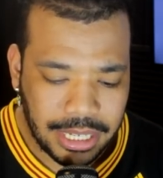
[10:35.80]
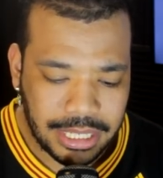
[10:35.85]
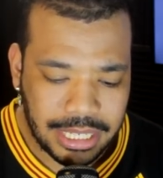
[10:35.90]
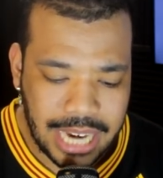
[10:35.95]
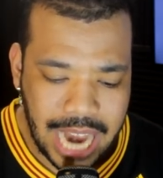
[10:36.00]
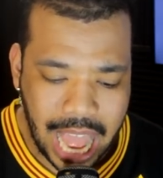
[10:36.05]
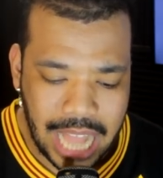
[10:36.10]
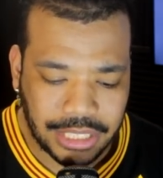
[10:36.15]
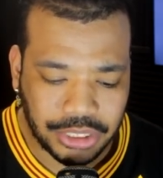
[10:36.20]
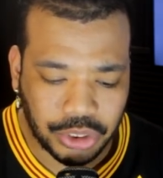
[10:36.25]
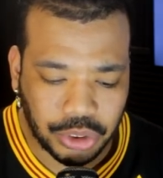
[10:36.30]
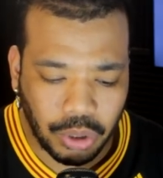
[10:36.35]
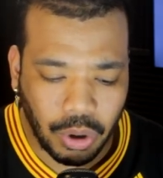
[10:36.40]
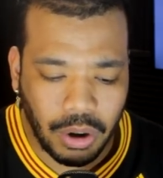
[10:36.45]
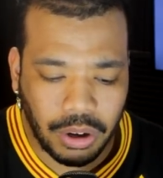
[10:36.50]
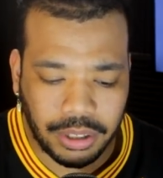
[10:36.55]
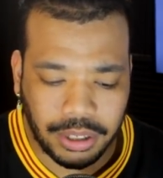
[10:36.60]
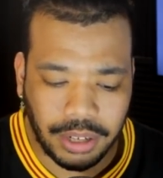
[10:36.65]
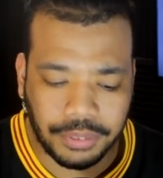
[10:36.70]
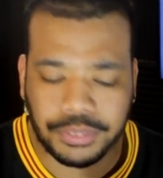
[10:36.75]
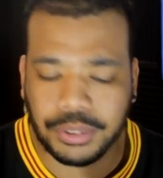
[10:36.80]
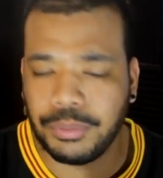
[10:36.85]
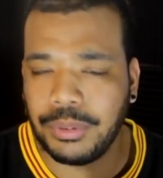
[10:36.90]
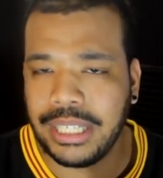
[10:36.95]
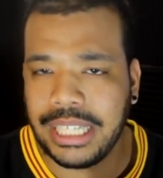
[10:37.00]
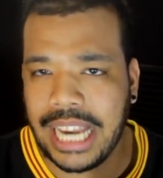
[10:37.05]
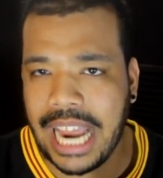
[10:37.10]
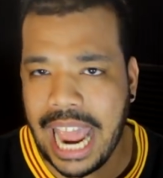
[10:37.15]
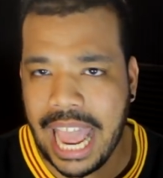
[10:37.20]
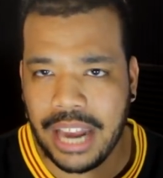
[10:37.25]
Not strong enough to
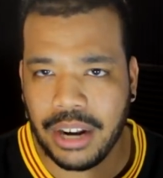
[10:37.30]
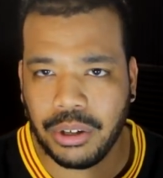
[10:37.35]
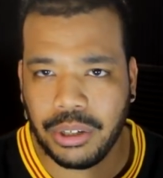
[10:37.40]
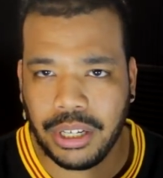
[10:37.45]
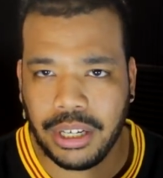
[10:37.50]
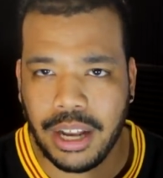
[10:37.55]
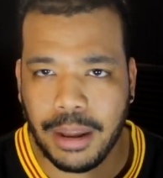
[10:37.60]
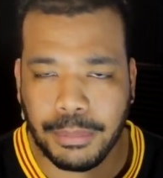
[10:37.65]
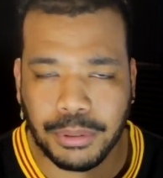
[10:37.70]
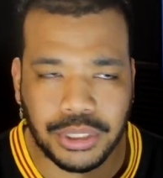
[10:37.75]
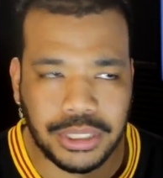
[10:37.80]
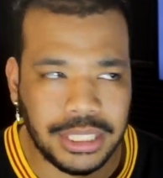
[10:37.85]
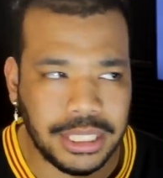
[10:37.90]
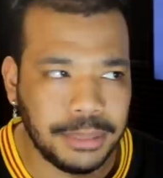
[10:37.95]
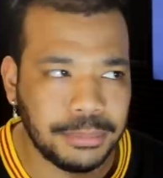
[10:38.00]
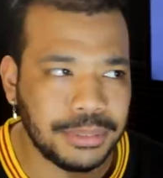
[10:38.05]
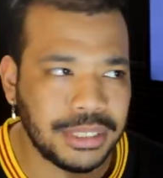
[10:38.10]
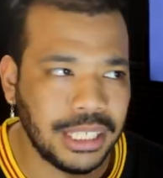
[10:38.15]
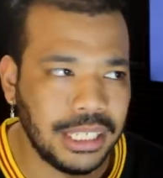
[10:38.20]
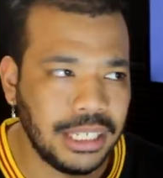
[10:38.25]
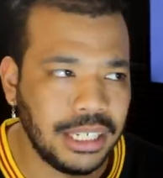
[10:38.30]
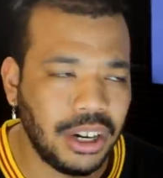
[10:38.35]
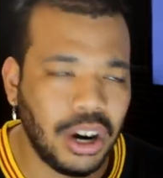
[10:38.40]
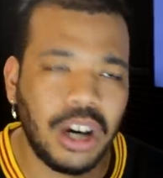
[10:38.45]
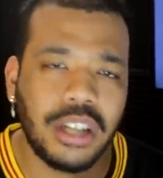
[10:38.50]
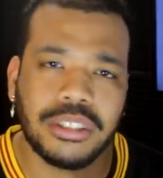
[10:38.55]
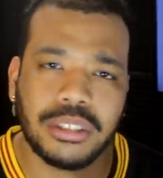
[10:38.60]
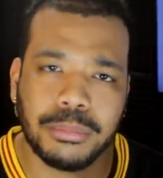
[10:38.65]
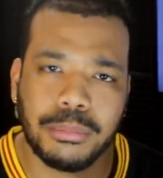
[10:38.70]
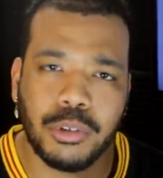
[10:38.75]
really handle the double teams. And there
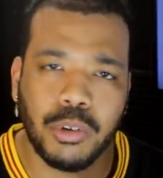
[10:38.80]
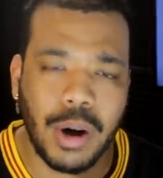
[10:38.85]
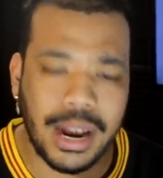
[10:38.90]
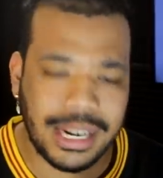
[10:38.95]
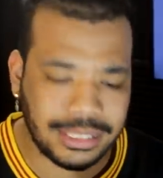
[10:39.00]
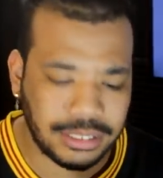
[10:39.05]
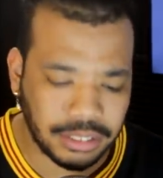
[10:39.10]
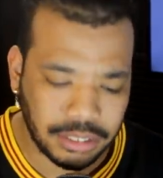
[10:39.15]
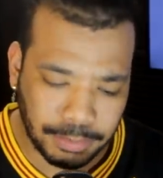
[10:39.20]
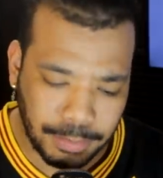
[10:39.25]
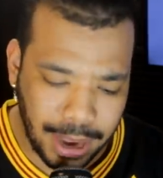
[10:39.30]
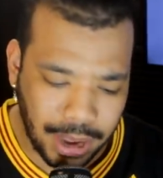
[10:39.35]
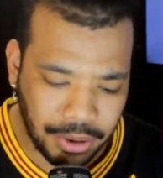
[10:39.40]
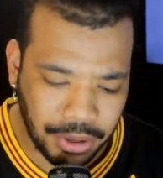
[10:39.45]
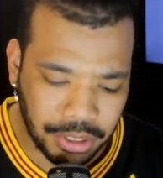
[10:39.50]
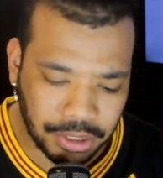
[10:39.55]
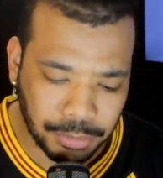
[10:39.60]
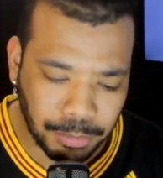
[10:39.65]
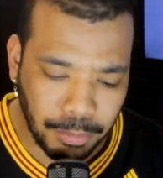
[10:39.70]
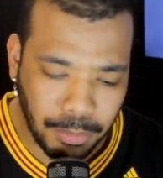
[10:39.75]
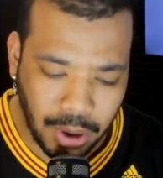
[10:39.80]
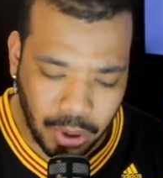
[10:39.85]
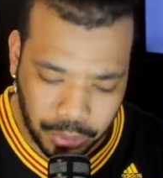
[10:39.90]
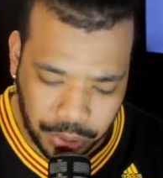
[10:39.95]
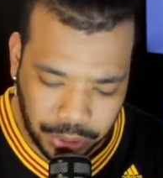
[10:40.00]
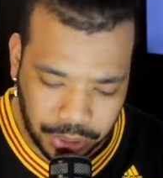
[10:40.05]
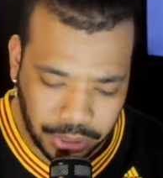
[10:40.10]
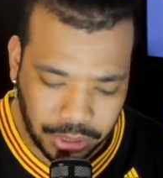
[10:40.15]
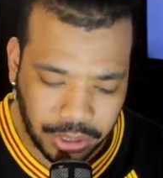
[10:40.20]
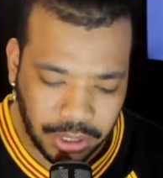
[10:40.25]
are some questions about his
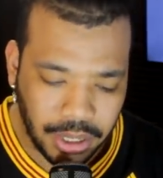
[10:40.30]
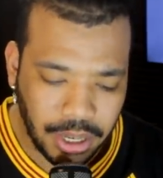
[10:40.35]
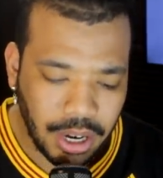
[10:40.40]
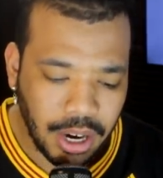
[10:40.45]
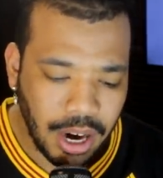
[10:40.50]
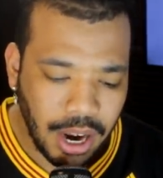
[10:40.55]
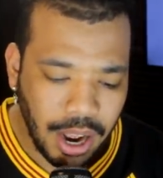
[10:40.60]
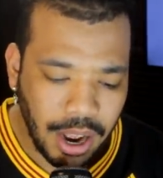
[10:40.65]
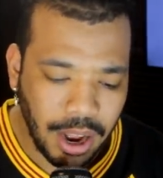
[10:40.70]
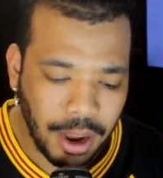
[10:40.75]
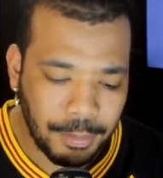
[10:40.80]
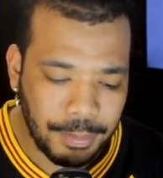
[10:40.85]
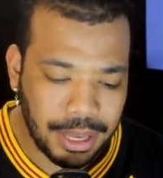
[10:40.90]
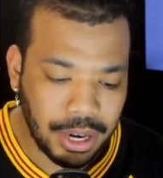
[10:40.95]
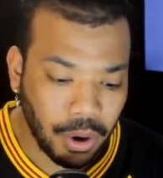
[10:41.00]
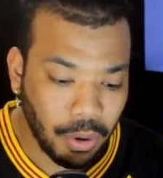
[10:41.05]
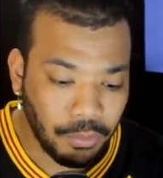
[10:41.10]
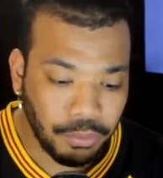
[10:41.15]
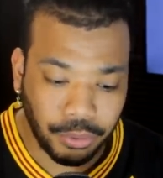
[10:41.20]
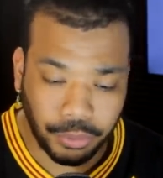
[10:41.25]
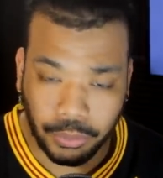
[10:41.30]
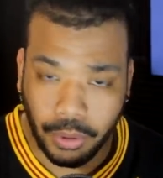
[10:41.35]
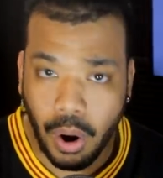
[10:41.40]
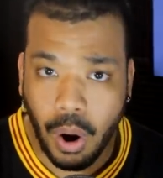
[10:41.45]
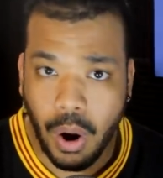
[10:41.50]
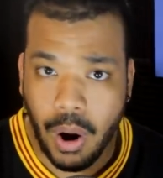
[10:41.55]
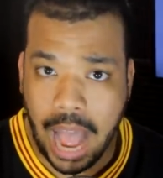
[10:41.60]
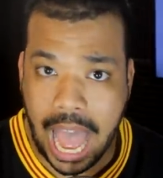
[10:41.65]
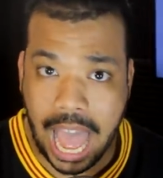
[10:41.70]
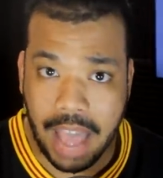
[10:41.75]
motor and
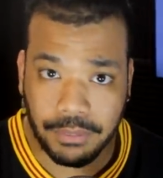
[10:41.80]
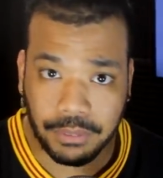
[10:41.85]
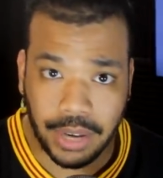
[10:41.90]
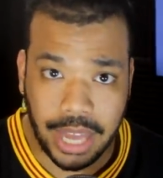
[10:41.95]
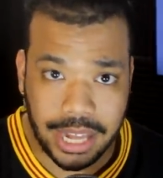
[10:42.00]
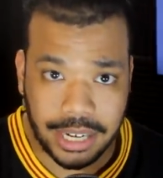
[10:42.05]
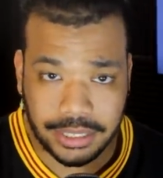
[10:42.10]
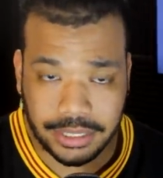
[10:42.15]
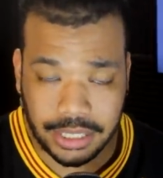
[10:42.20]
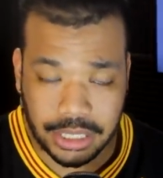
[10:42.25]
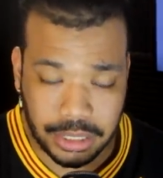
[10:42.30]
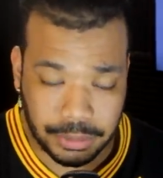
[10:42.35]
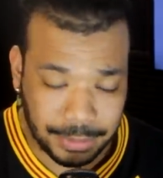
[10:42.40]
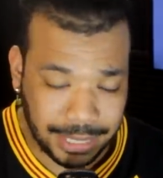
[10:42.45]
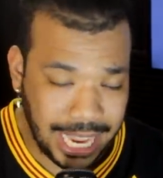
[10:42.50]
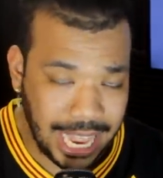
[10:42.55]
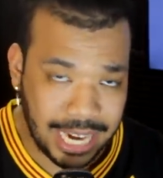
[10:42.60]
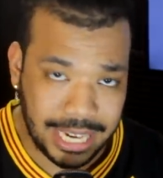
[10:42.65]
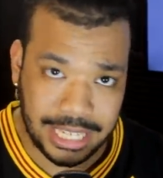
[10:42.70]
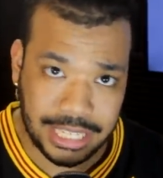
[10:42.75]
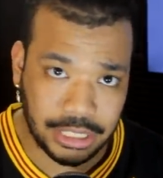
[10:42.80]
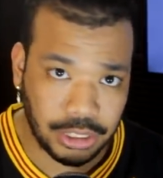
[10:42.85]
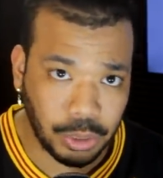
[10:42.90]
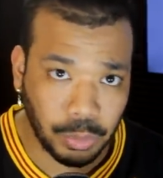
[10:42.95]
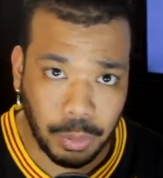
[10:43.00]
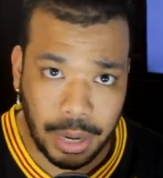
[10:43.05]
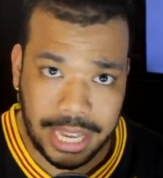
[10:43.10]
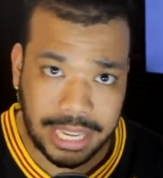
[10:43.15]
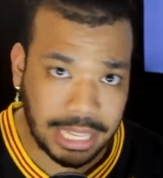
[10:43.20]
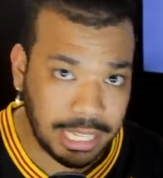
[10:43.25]
overall athleticism. Again, he's
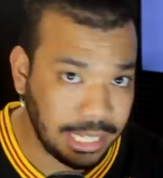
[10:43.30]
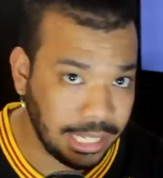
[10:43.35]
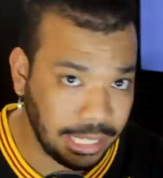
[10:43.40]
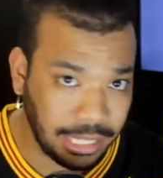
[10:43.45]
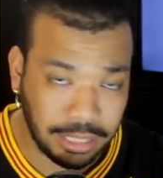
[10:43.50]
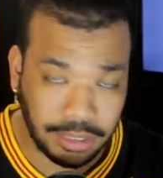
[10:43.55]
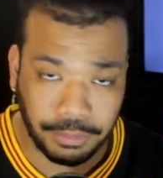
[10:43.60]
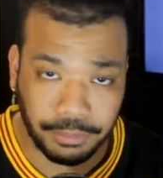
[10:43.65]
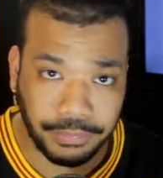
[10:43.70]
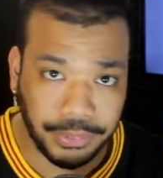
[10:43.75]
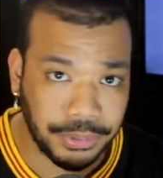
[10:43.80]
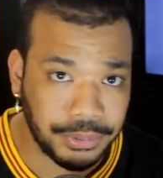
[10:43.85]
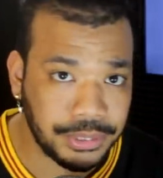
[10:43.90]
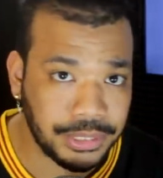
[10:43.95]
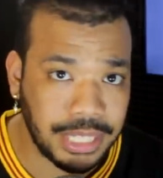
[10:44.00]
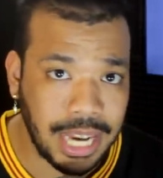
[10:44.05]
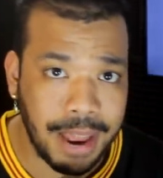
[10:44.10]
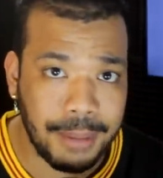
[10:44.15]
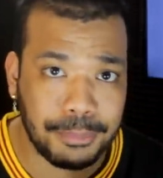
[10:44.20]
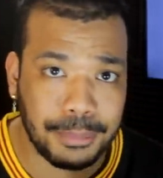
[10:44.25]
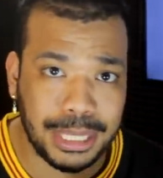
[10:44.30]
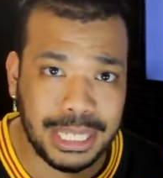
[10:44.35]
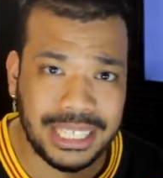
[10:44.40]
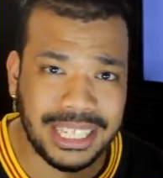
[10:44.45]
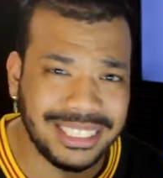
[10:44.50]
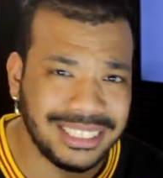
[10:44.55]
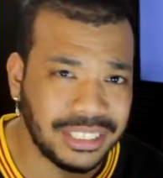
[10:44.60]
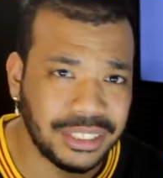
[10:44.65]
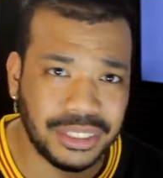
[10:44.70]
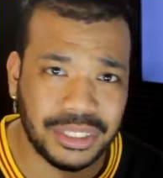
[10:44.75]
quick. He can get the first step, but he
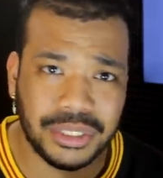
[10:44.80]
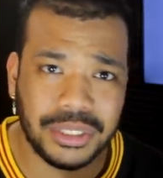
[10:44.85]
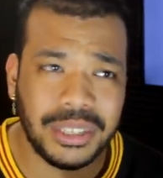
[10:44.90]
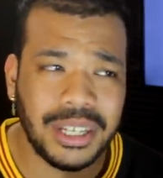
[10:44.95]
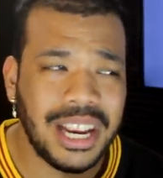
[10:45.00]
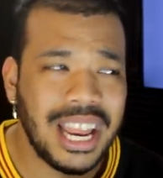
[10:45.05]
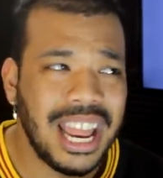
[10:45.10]
doesn't